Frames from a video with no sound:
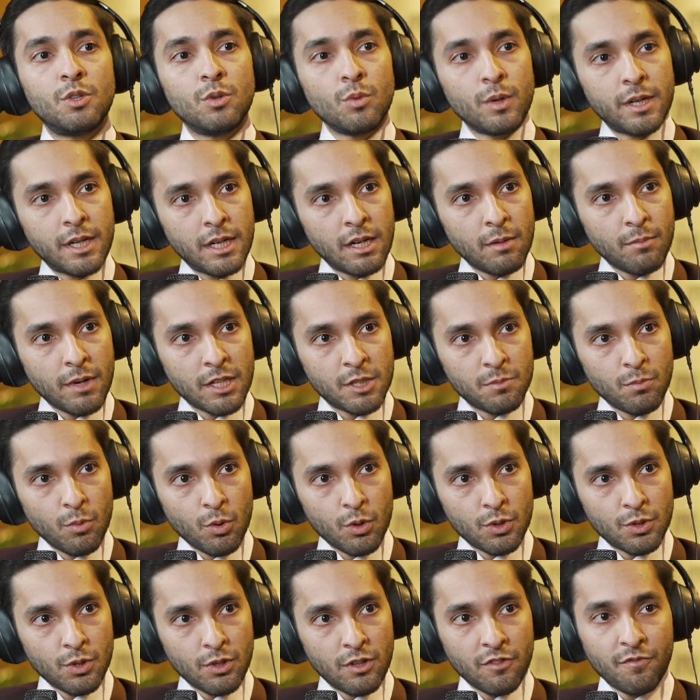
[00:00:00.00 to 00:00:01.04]
to do it in a much
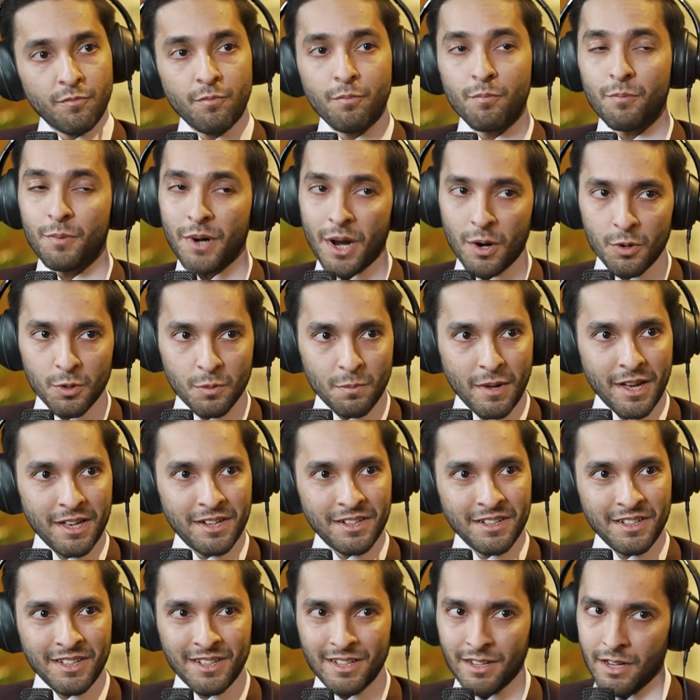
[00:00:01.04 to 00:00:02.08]
more sort of proud
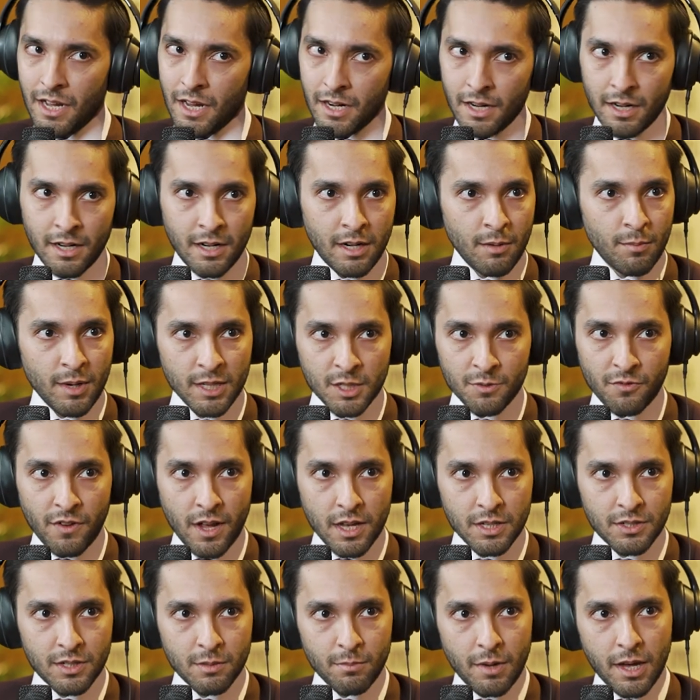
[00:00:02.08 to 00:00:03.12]
manner and in a much
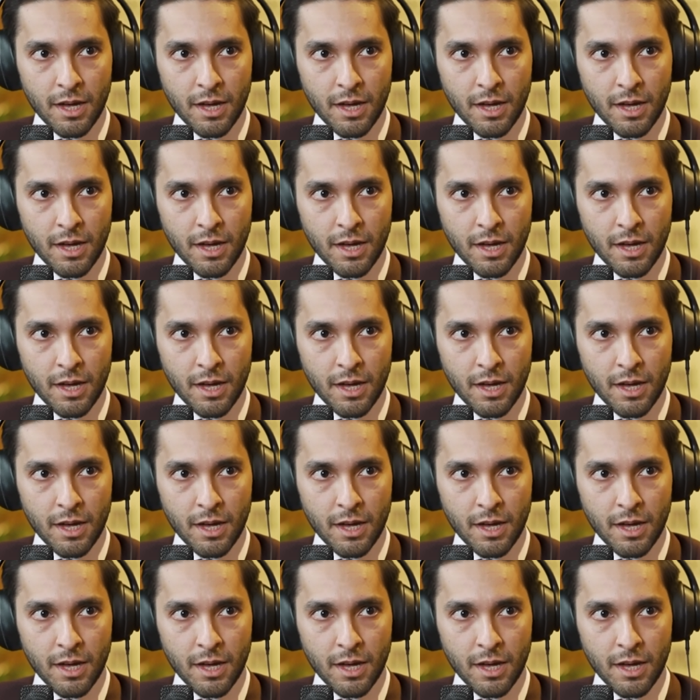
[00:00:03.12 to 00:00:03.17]
faster